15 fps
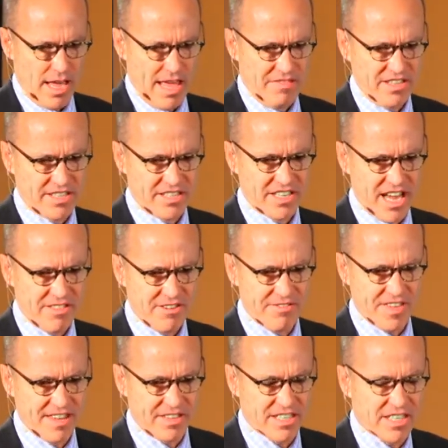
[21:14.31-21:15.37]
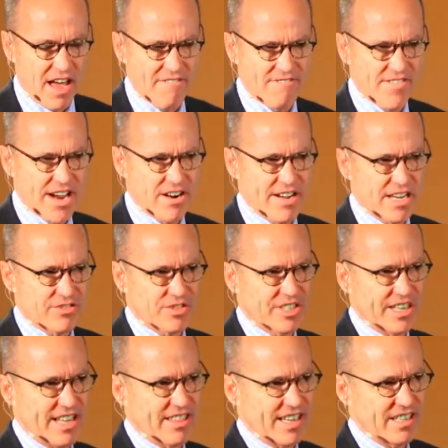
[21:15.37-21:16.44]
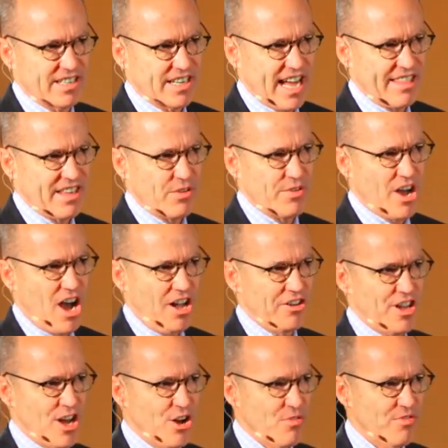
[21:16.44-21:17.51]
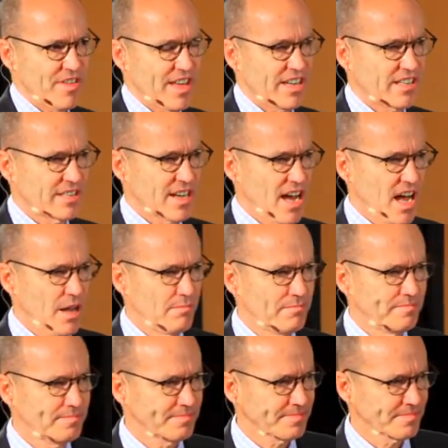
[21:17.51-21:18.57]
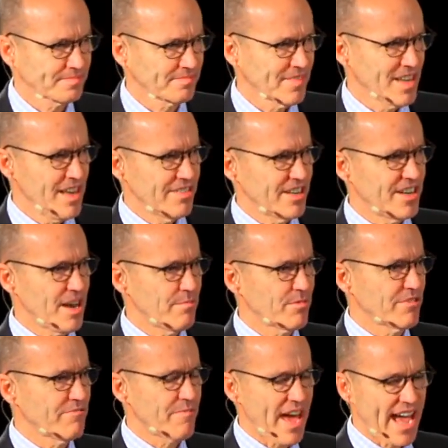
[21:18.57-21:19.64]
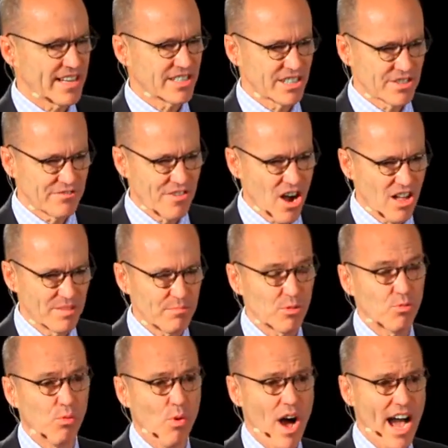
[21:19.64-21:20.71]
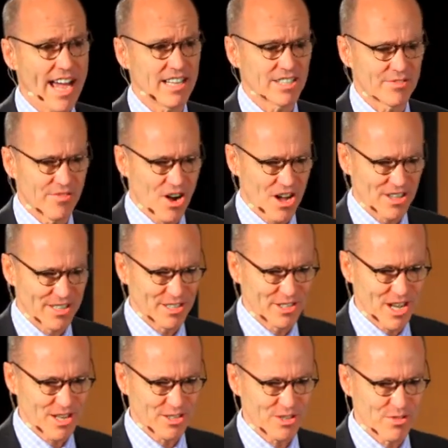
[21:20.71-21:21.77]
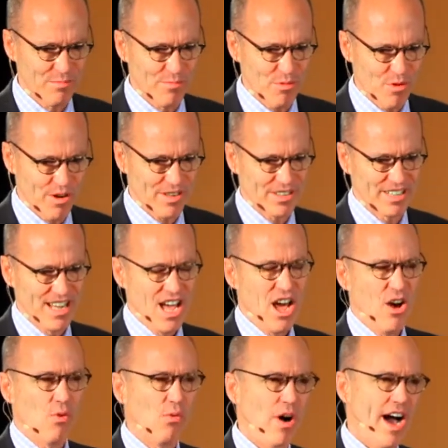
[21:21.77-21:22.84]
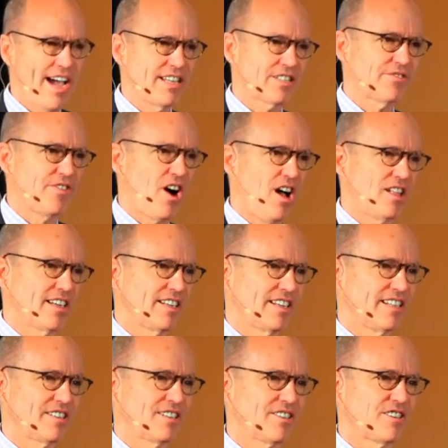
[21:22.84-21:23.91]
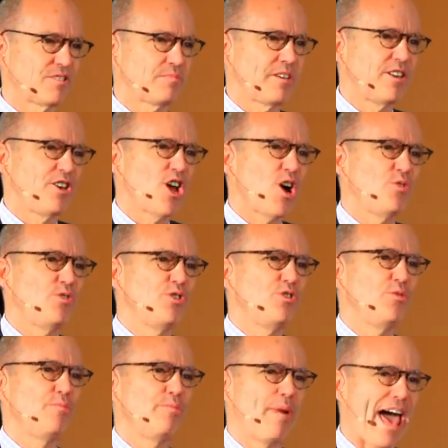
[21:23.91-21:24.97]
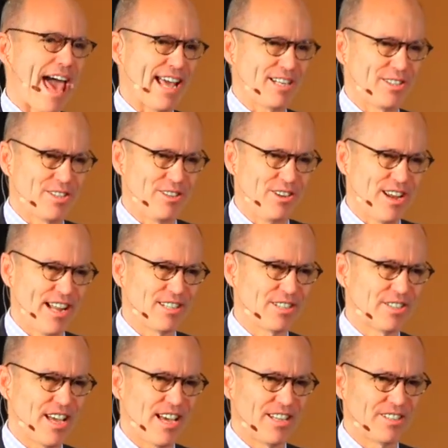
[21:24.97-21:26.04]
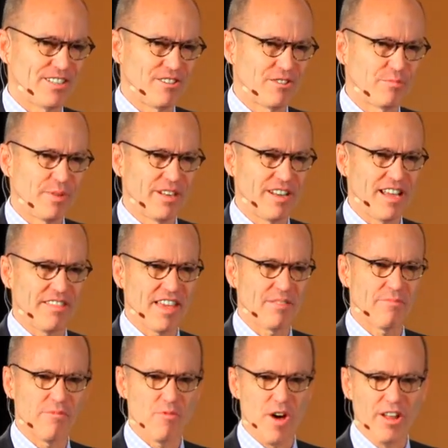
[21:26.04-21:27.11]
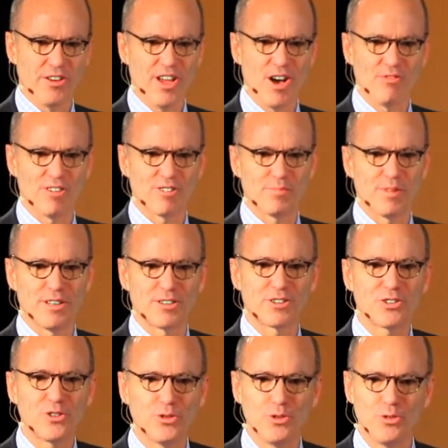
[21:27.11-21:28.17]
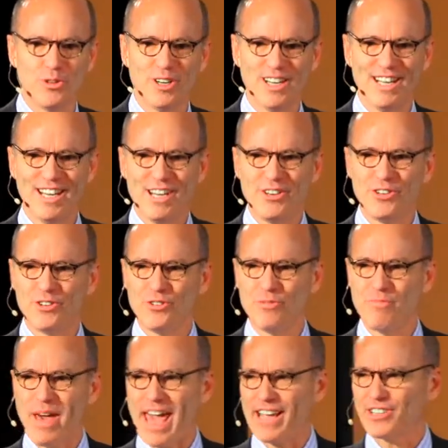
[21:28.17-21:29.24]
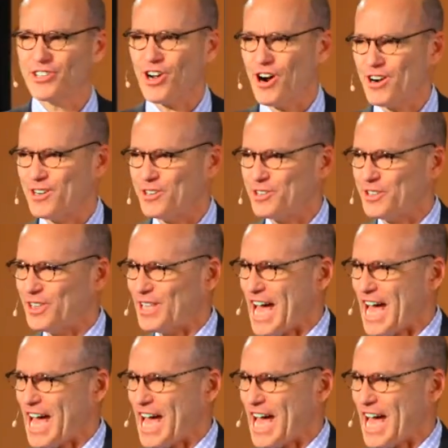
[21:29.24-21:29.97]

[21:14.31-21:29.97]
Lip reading: And this is the other thing that's very interesting, I think, today. I think we all know that the number of banks is falling, but why it's falling is also important. Why it's falling is that there's been no new banks in the United States. There's been, I think, well known, there's been 2 new bank charters